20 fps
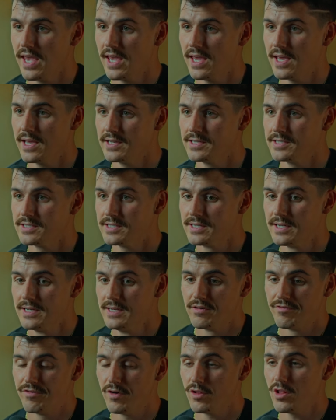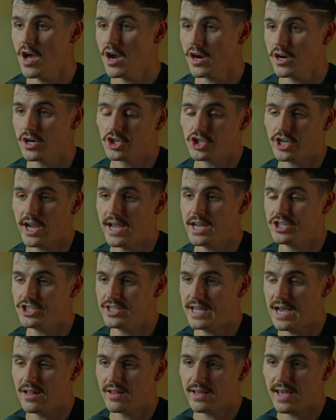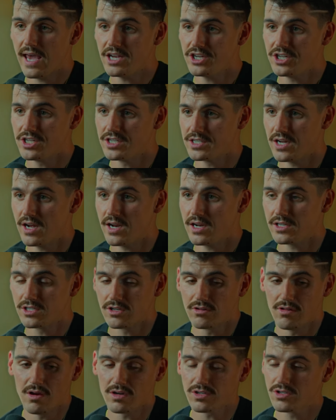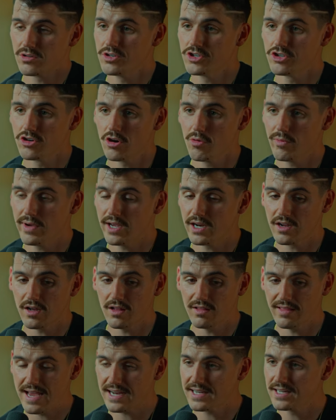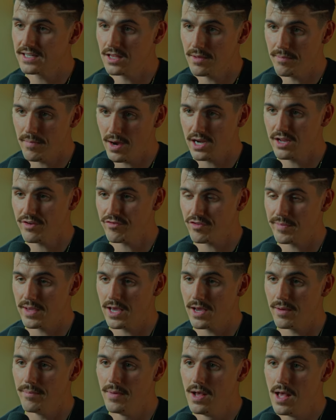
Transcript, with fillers: And Footlocker changed the allocations on us. So long story short, we had collected the money from him,